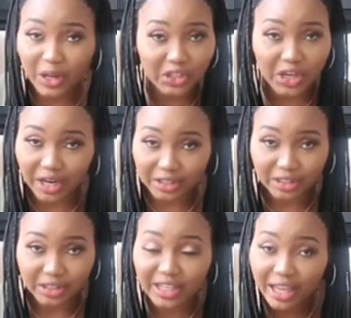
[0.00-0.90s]
plate
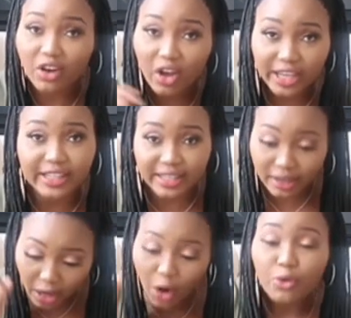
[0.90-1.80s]
charger. They're not
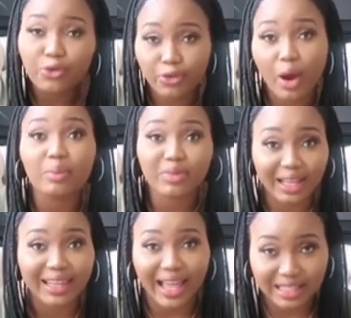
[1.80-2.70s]
eating from the
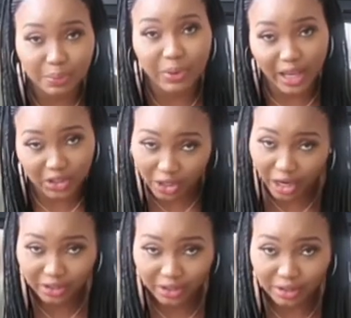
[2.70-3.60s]
glass plate
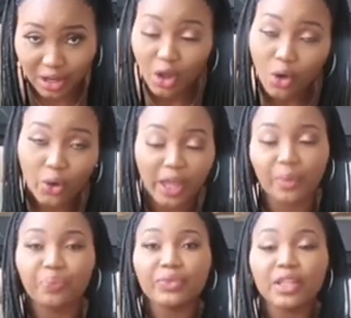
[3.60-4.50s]
chargers,
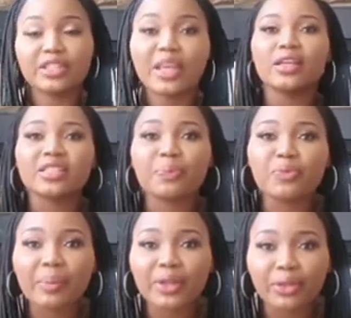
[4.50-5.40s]
okay? Tip
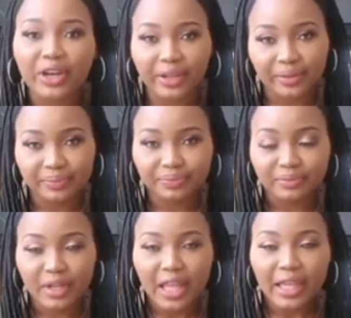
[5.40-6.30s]
number three,
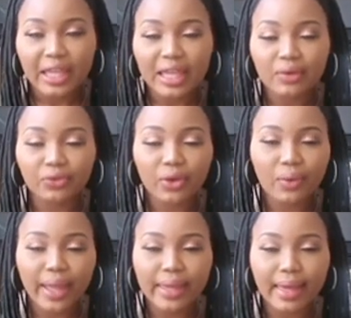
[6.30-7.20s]
if
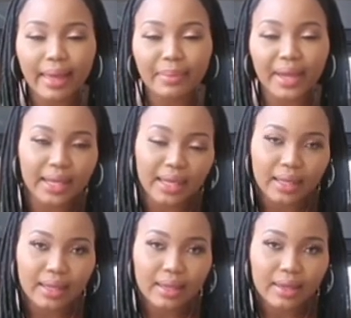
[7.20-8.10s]
you ain't got money
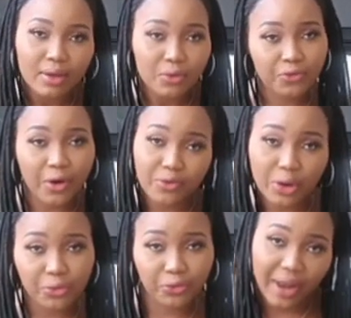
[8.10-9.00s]
for
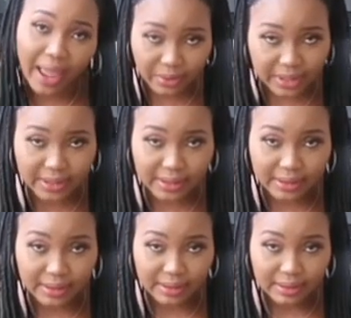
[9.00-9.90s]
real flowers,